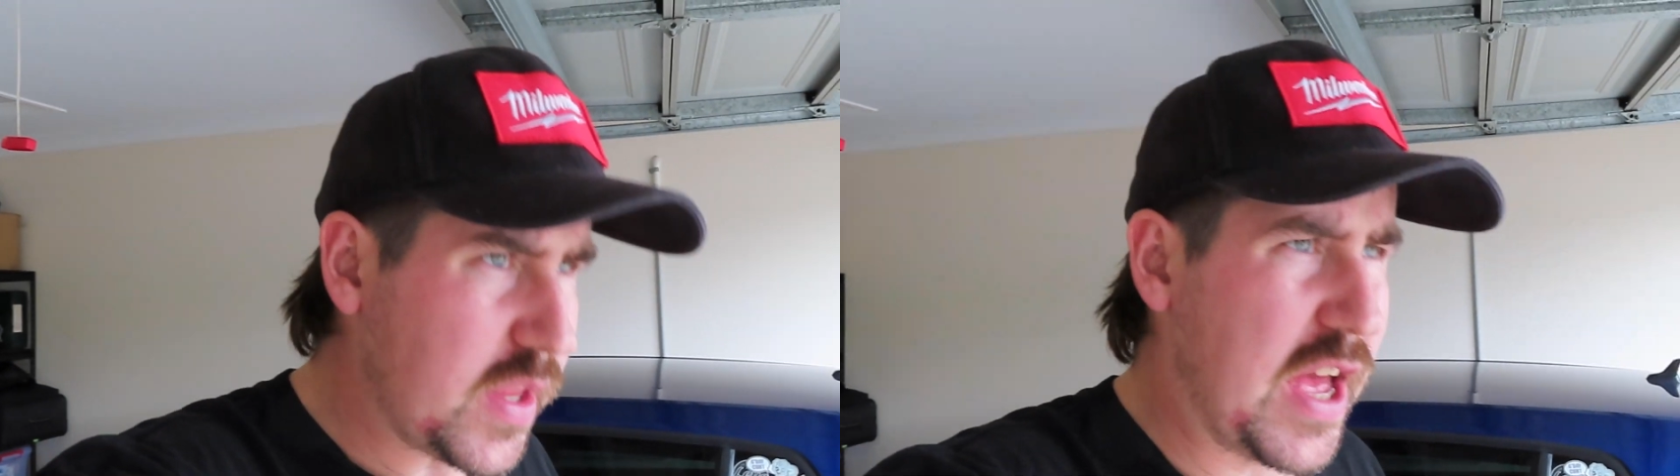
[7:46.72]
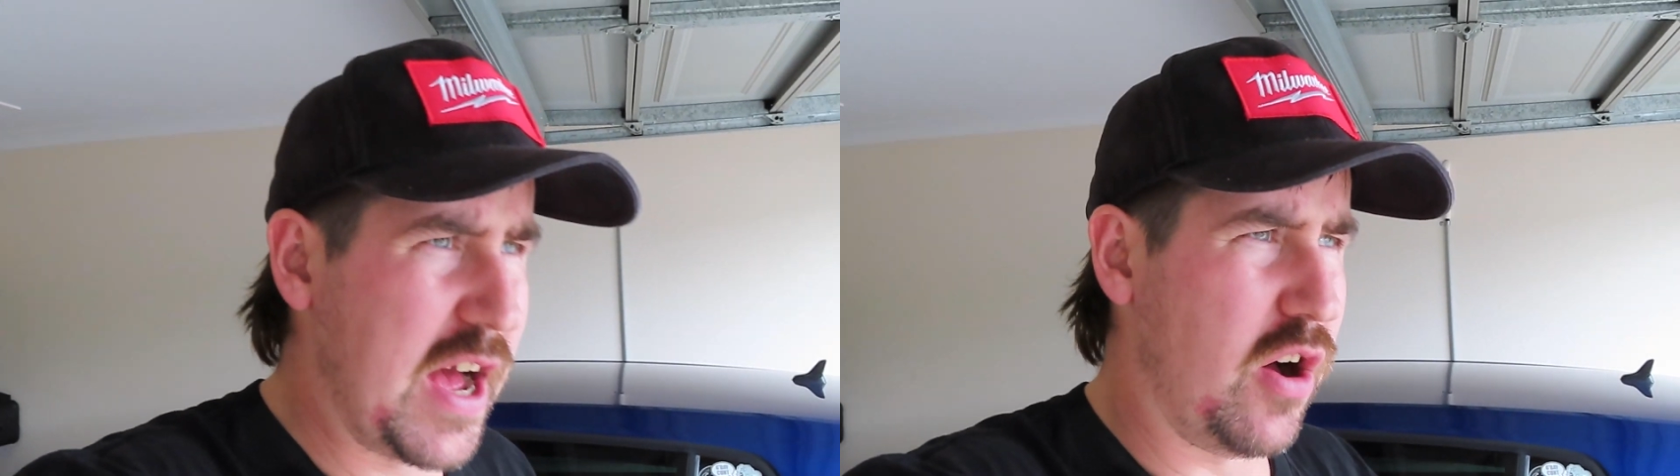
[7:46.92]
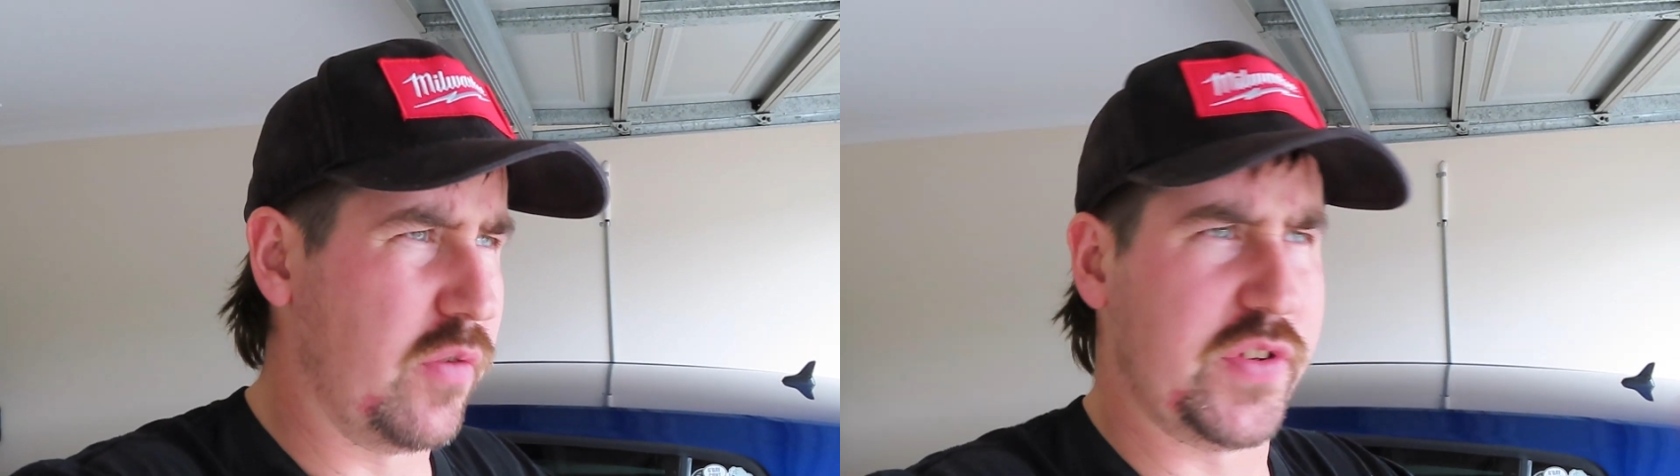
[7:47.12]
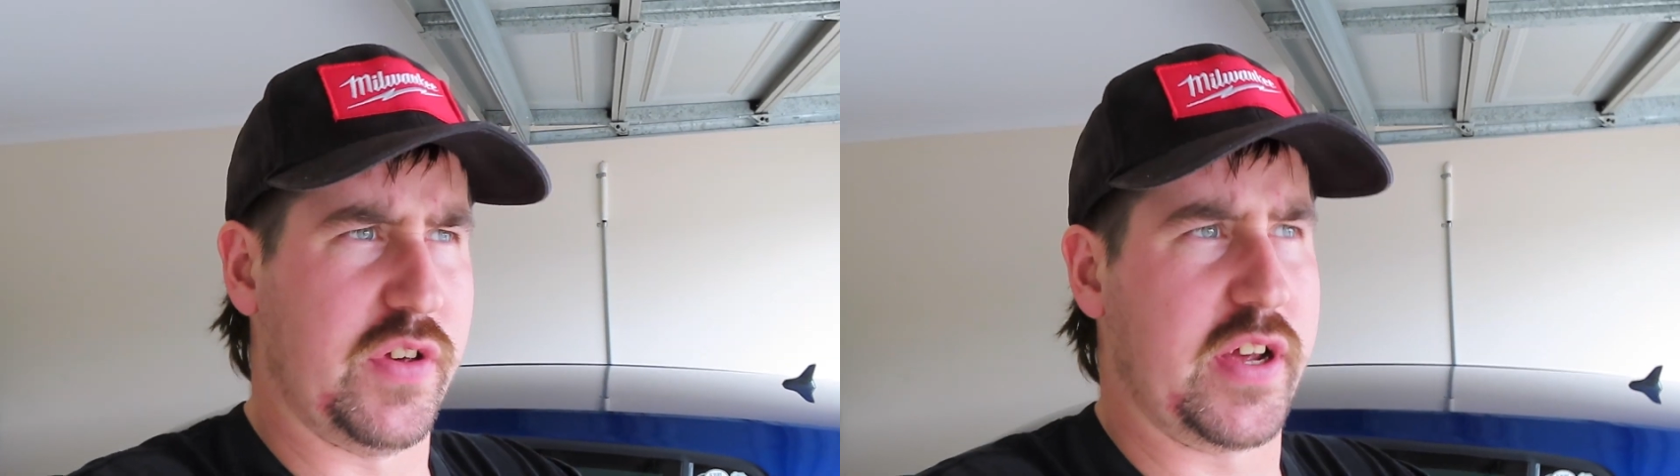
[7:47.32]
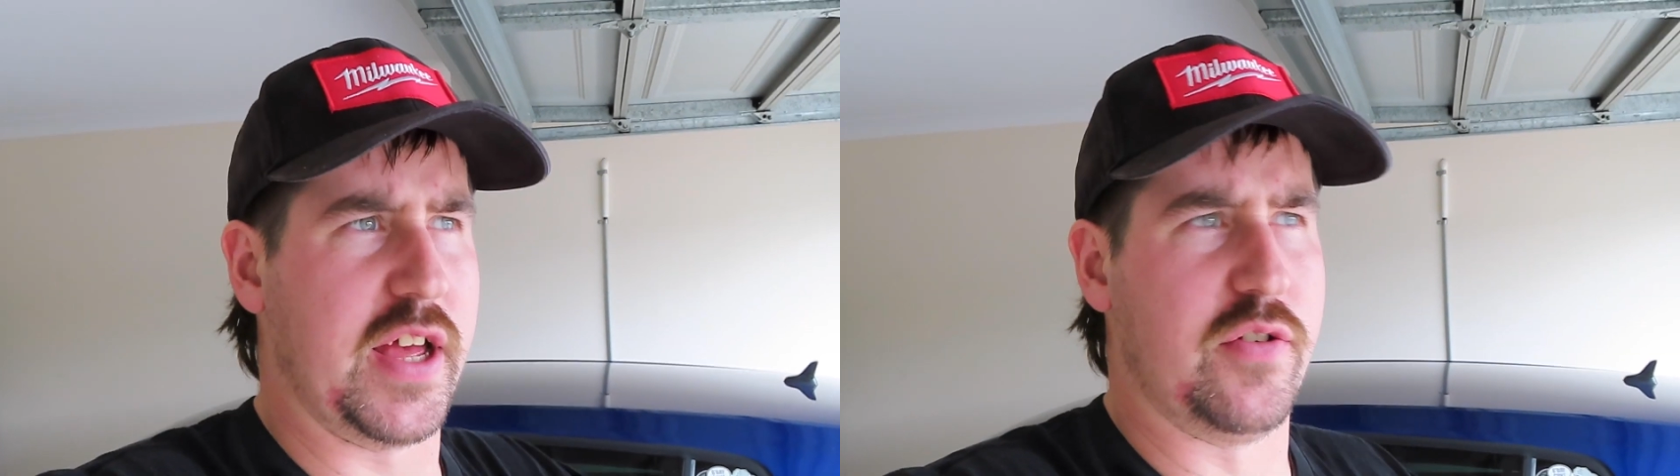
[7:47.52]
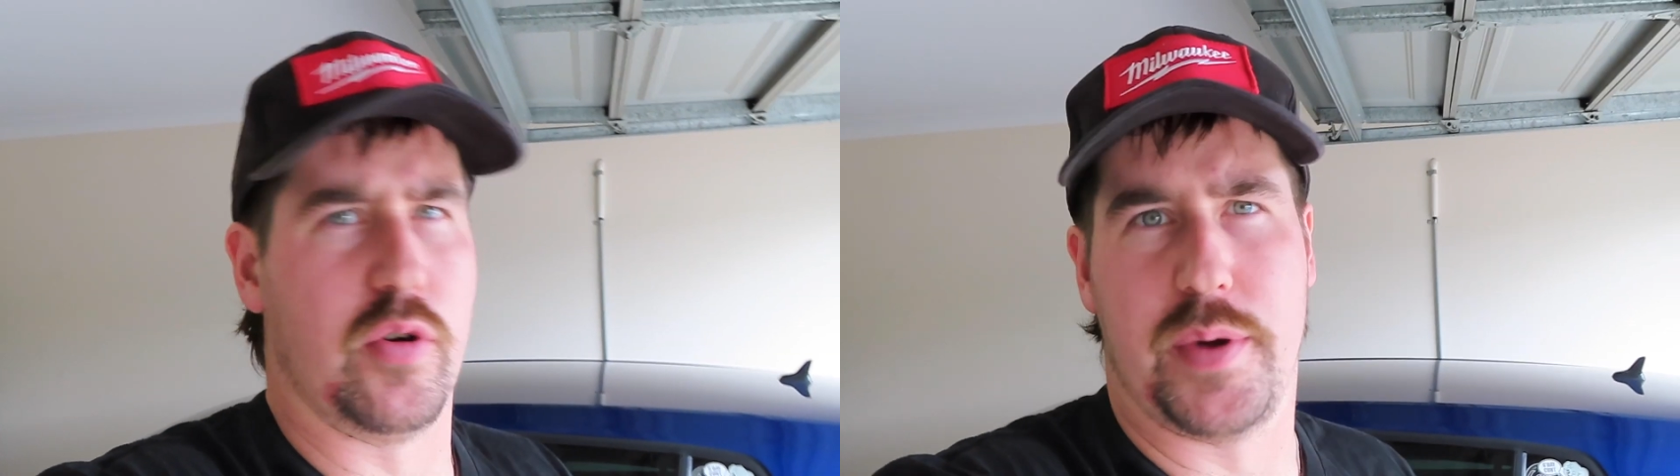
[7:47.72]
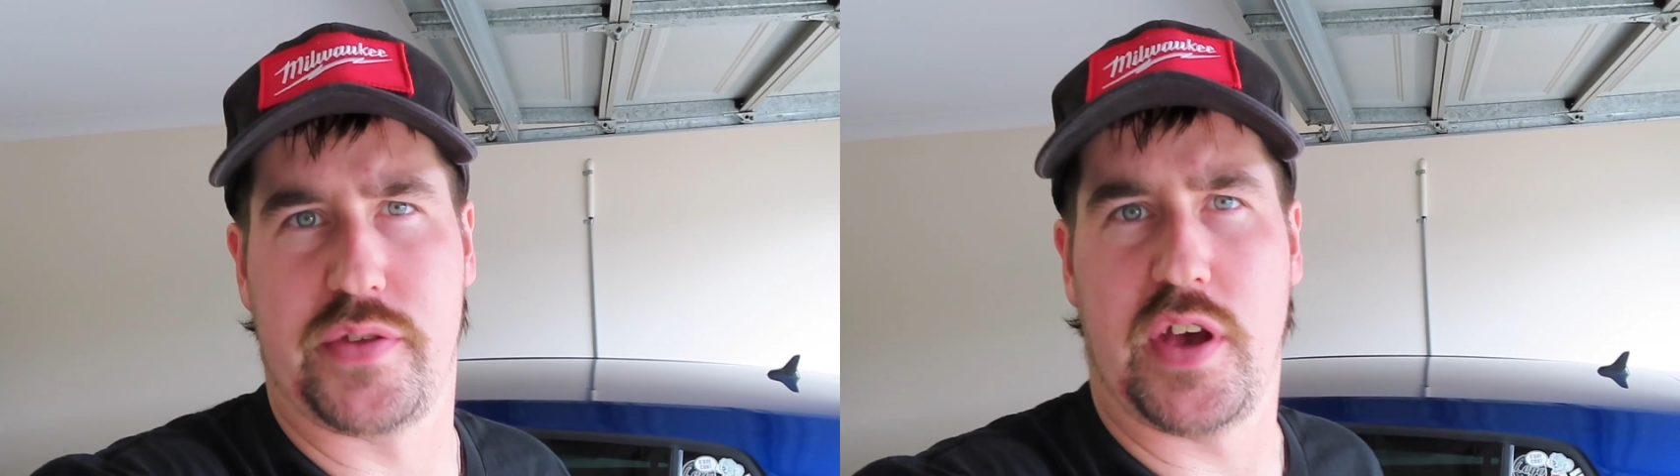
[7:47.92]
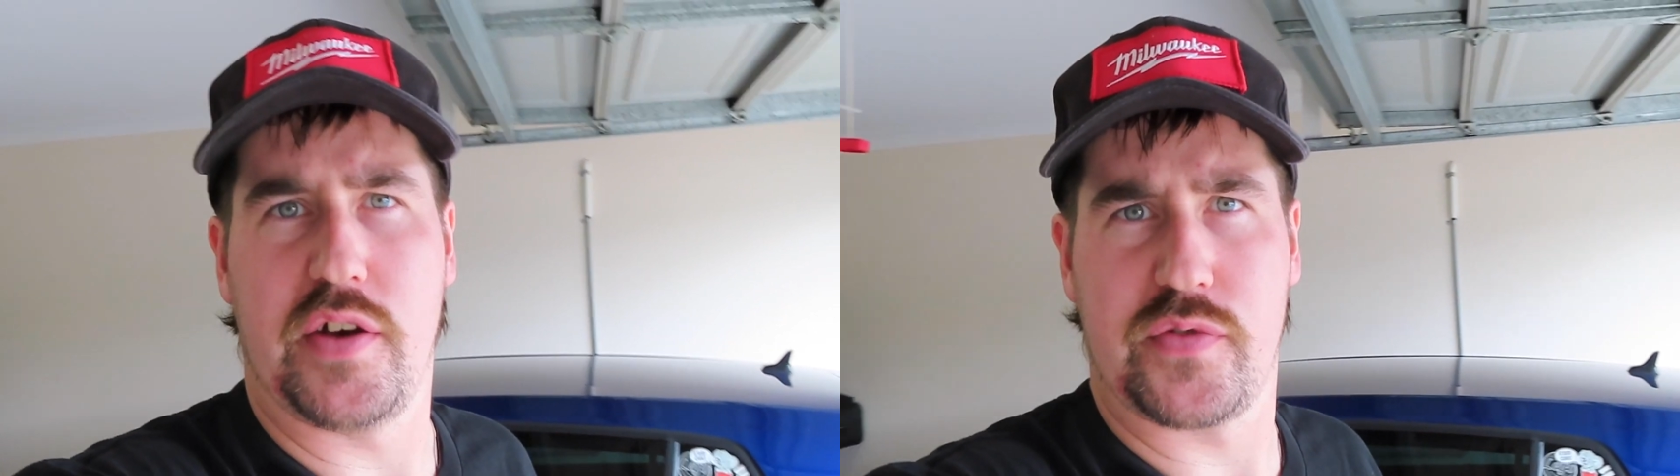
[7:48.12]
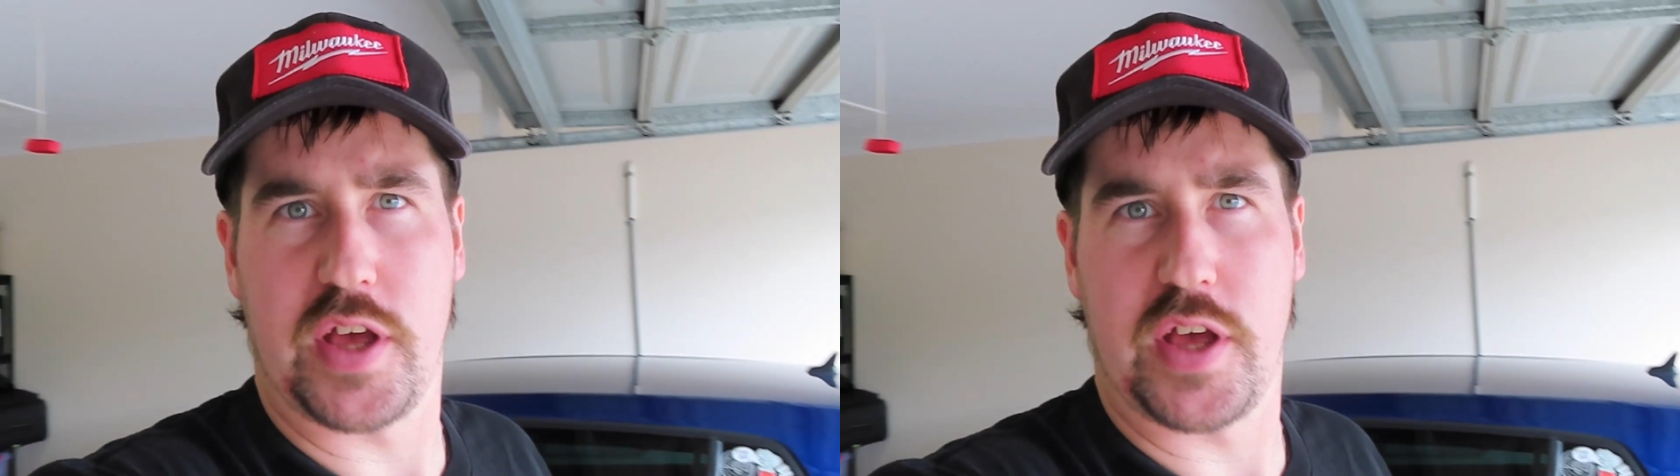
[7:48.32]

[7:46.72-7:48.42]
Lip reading: Obviously I can't do it myself,